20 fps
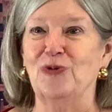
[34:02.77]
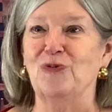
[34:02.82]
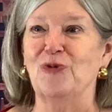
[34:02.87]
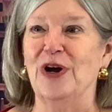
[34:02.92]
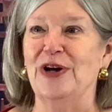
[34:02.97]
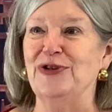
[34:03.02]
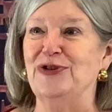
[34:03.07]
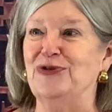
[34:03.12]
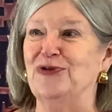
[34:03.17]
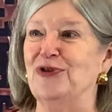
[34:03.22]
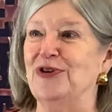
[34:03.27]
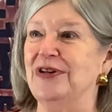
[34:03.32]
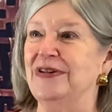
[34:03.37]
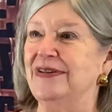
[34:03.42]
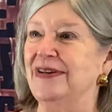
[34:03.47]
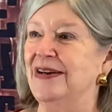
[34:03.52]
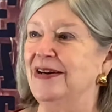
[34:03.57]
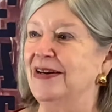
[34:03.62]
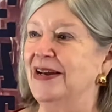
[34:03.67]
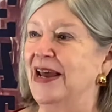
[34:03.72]
restaurant
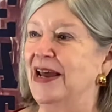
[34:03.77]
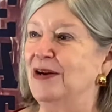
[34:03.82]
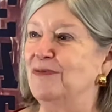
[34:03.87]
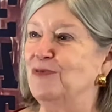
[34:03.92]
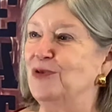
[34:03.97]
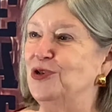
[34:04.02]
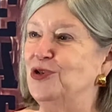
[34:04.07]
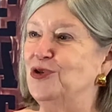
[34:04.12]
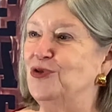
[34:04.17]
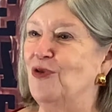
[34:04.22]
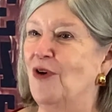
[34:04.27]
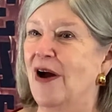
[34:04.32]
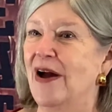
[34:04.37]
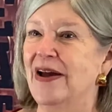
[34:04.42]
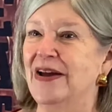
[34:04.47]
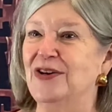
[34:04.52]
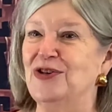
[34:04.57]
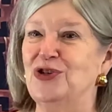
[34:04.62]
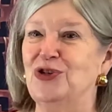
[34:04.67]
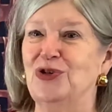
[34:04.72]
and was
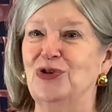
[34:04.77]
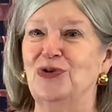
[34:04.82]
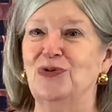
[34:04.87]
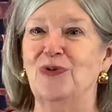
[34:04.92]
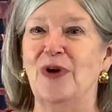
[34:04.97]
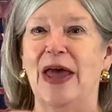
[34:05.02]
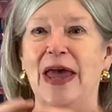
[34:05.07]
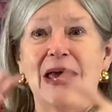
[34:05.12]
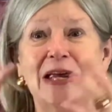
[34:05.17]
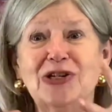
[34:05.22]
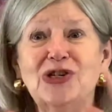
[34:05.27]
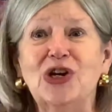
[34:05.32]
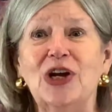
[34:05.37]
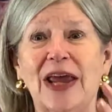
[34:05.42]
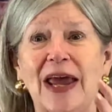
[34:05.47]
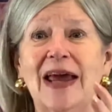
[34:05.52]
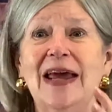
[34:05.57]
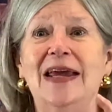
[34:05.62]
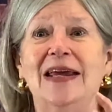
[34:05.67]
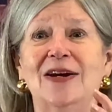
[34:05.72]
trying to
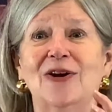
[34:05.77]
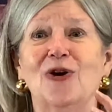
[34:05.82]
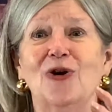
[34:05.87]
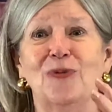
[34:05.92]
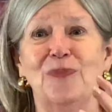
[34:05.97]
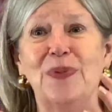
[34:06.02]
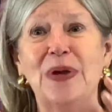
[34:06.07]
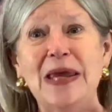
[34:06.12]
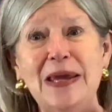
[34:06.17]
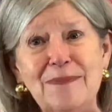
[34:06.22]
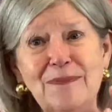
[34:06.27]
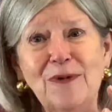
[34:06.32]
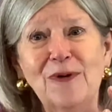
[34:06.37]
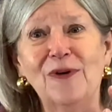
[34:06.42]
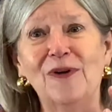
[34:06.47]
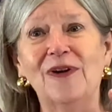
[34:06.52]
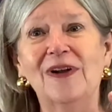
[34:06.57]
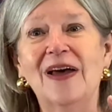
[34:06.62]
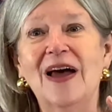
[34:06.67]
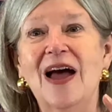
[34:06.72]
educate her
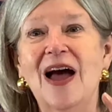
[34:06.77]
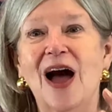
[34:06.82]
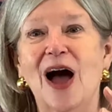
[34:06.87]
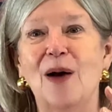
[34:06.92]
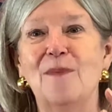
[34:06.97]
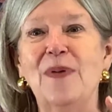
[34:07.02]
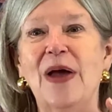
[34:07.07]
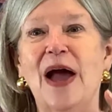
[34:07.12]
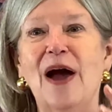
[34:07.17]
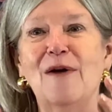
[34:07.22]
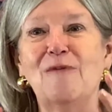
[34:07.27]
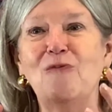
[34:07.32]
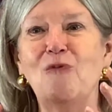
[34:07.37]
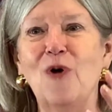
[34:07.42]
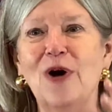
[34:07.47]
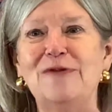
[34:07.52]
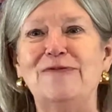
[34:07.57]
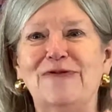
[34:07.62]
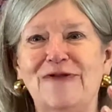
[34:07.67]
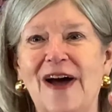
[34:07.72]
people about
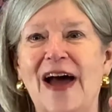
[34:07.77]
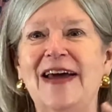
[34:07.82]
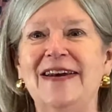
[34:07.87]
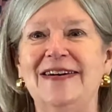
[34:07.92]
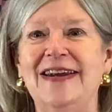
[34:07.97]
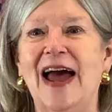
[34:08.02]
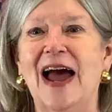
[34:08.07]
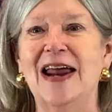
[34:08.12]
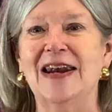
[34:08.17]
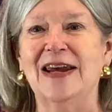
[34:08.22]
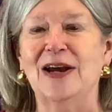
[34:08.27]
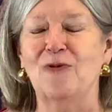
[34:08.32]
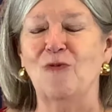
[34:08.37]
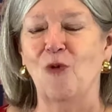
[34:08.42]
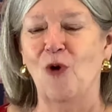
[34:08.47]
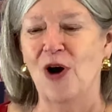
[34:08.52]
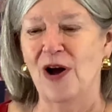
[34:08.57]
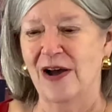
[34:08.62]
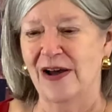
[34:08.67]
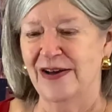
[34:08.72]
what fine dining
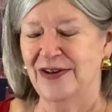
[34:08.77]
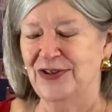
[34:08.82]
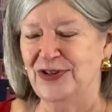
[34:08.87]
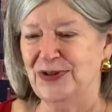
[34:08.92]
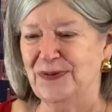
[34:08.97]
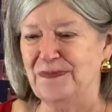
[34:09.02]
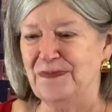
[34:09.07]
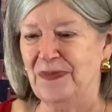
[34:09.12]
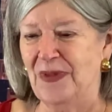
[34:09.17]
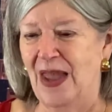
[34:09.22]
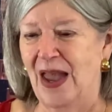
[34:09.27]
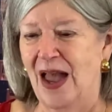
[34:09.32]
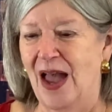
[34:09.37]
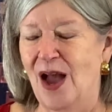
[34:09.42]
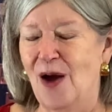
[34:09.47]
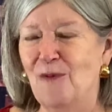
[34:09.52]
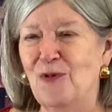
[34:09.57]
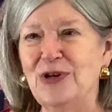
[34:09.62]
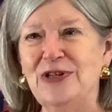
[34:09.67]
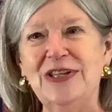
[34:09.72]
was
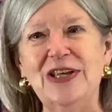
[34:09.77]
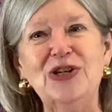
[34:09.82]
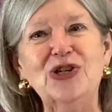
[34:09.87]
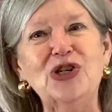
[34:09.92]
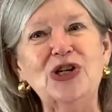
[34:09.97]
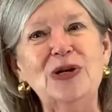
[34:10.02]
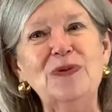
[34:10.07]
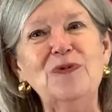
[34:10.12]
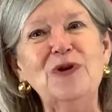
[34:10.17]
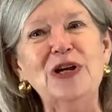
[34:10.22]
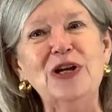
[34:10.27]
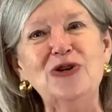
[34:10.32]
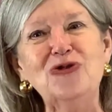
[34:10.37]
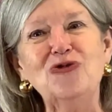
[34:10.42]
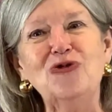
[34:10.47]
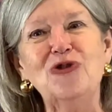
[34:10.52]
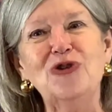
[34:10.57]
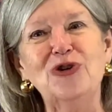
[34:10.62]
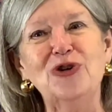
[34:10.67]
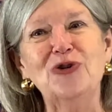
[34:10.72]
that she would
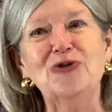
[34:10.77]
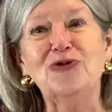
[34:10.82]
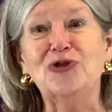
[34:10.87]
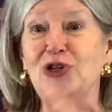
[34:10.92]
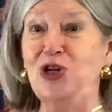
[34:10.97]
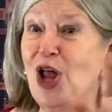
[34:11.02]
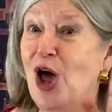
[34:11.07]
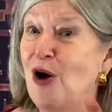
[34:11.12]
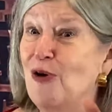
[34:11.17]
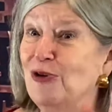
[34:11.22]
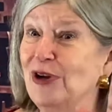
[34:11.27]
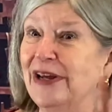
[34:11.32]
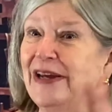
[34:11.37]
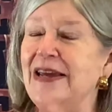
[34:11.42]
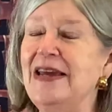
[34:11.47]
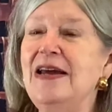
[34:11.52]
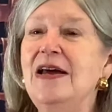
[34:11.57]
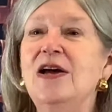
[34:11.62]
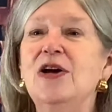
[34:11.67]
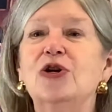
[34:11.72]
introduce
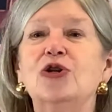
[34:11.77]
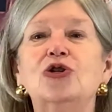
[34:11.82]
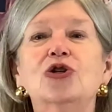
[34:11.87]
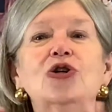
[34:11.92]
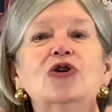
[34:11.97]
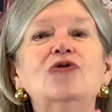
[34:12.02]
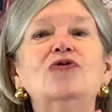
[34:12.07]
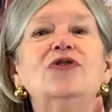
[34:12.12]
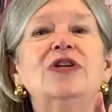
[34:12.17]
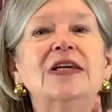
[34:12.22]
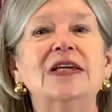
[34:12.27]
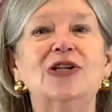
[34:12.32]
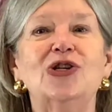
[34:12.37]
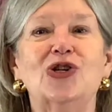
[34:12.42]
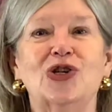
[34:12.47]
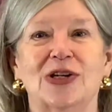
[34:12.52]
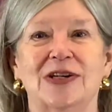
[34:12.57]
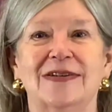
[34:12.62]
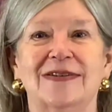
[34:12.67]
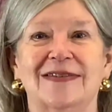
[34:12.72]
slowly new
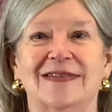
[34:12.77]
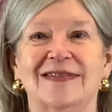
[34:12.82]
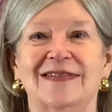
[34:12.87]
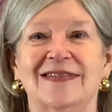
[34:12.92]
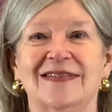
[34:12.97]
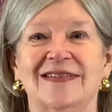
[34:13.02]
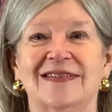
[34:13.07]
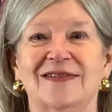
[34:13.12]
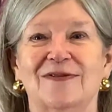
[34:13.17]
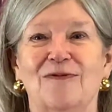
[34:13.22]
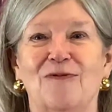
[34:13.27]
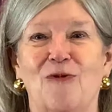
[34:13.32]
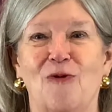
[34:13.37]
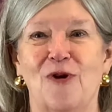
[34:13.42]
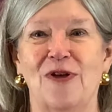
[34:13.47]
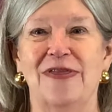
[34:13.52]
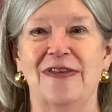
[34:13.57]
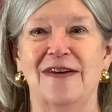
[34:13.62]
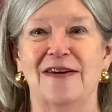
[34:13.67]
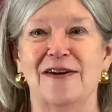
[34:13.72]
dishes
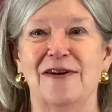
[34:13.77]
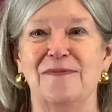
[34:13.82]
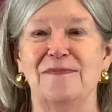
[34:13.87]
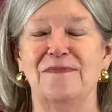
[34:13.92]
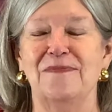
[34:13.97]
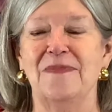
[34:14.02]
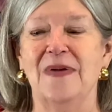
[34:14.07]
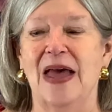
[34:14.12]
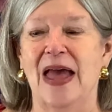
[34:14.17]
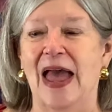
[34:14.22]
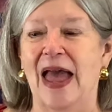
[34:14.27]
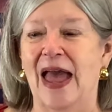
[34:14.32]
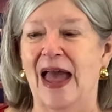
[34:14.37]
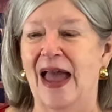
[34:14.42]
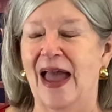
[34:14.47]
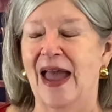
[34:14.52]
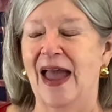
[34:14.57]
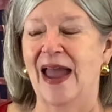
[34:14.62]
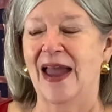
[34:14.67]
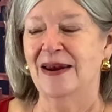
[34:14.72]
for them.
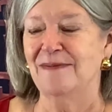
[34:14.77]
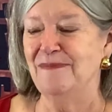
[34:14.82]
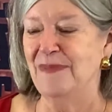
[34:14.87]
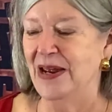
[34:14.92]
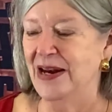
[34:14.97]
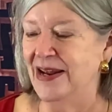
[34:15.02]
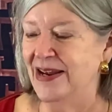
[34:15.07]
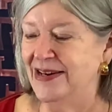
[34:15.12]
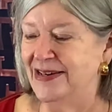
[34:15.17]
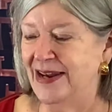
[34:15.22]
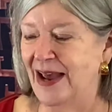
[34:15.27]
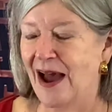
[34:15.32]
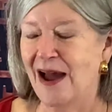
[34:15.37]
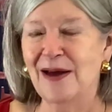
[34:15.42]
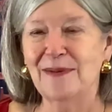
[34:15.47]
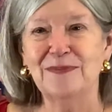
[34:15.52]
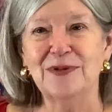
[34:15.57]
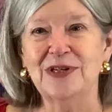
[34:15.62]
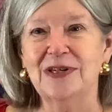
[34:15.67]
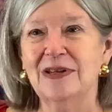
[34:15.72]
And many
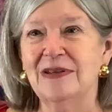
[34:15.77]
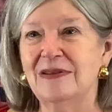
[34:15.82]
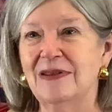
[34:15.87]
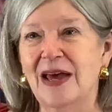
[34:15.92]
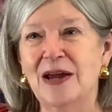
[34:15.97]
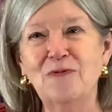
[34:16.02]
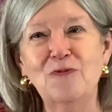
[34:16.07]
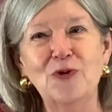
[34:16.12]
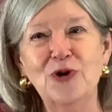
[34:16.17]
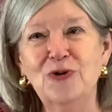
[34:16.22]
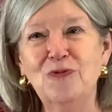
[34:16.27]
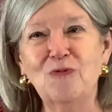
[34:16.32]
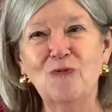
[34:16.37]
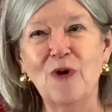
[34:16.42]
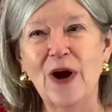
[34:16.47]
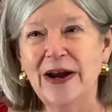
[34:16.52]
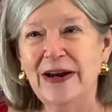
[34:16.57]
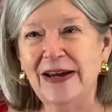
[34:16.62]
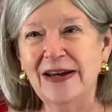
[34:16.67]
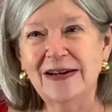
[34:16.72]
times they wouldn't
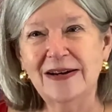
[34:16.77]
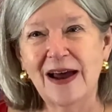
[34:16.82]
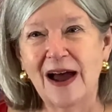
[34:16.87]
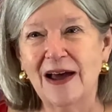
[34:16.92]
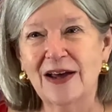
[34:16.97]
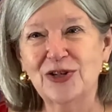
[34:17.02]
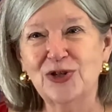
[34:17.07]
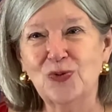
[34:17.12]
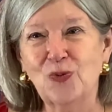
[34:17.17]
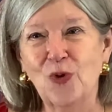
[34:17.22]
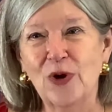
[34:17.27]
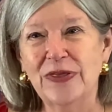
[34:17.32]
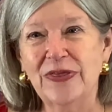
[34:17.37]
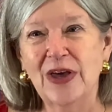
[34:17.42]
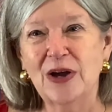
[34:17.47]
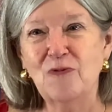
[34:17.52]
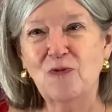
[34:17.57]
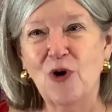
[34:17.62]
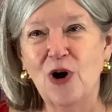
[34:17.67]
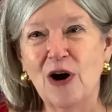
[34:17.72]
recognize what
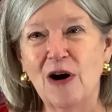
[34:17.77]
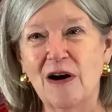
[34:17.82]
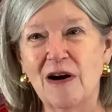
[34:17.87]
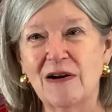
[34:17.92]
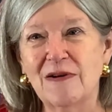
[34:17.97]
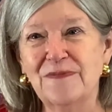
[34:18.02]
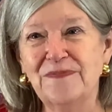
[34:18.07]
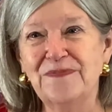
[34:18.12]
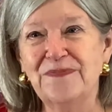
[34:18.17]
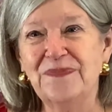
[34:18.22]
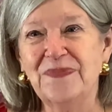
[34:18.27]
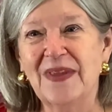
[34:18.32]
they were.